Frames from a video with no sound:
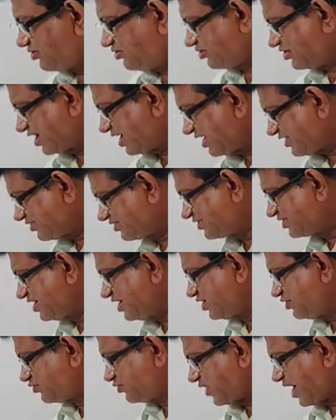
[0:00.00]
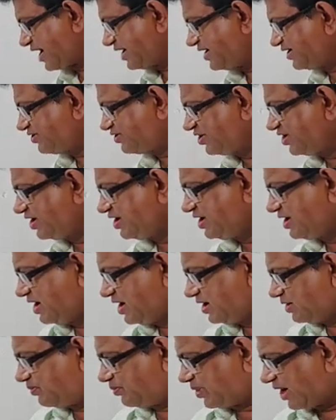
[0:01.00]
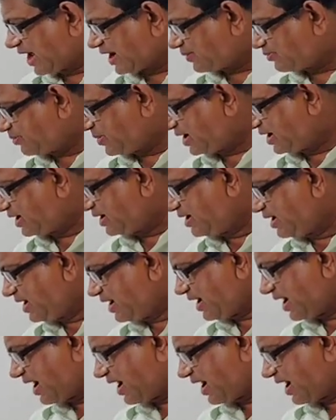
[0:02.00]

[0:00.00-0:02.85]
jealousy, vanity, blackmail,